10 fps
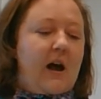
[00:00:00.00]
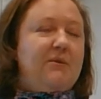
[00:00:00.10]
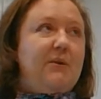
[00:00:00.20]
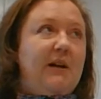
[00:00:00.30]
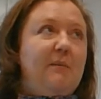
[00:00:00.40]

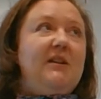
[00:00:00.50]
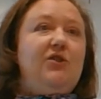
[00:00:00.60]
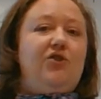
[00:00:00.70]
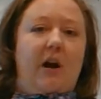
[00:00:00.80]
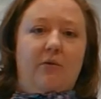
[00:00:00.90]
so it can be the
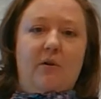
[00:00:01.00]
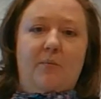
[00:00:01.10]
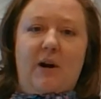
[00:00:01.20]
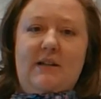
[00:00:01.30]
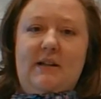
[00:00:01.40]
general
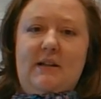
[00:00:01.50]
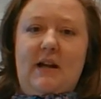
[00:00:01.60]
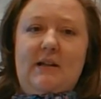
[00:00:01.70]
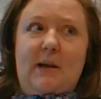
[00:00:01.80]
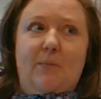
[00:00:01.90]
present
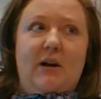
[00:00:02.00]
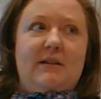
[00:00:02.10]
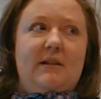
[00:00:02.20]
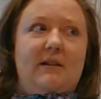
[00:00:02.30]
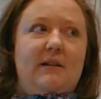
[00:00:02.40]
tense, like
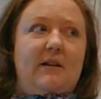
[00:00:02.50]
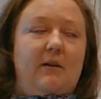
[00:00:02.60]
present